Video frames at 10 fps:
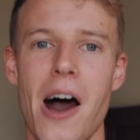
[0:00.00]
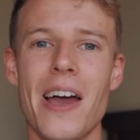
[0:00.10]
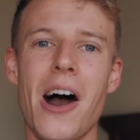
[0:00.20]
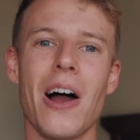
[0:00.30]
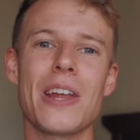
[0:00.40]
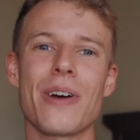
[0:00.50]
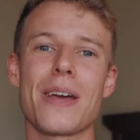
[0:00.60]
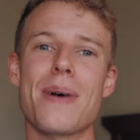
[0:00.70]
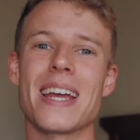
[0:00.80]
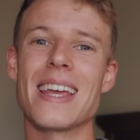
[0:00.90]
I highly
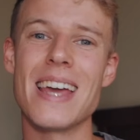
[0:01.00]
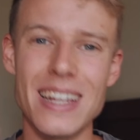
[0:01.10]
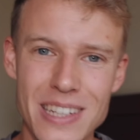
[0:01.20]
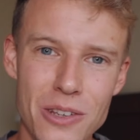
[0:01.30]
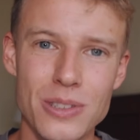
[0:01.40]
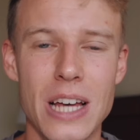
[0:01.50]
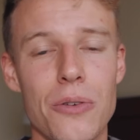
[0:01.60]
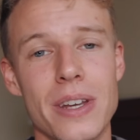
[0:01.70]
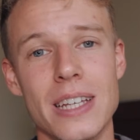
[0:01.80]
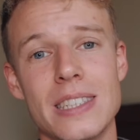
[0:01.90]
recommend getting
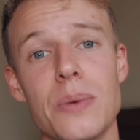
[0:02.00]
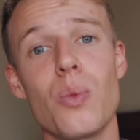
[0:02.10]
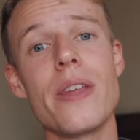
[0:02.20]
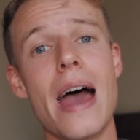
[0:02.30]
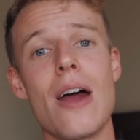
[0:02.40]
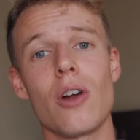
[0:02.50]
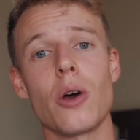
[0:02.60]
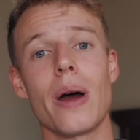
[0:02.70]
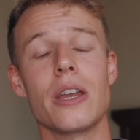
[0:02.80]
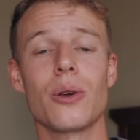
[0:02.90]
yourself an eSIM with
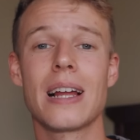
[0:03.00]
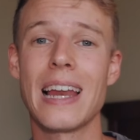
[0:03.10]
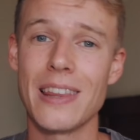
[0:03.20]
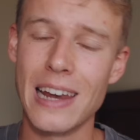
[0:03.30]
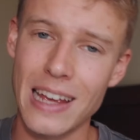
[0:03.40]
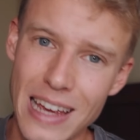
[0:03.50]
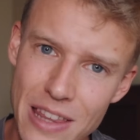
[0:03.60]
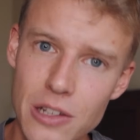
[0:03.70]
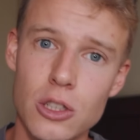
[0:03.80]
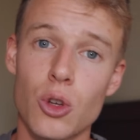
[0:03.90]
Airalo and you can click the link
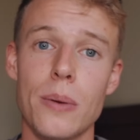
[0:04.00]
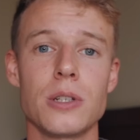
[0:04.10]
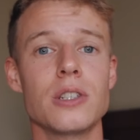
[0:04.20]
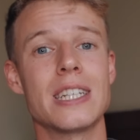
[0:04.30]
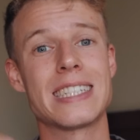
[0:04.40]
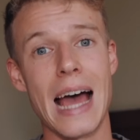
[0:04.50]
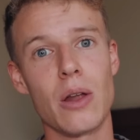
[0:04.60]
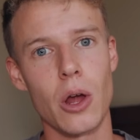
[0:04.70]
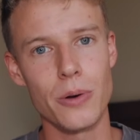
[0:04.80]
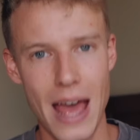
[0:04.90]
in the description to
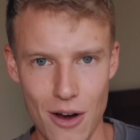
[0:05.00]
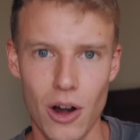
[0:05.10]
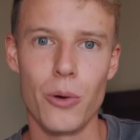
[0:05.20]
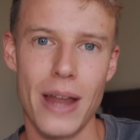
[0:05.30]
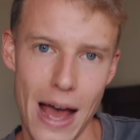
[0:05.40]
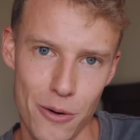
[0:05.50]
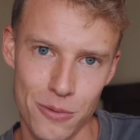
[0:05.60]
download Airalo now.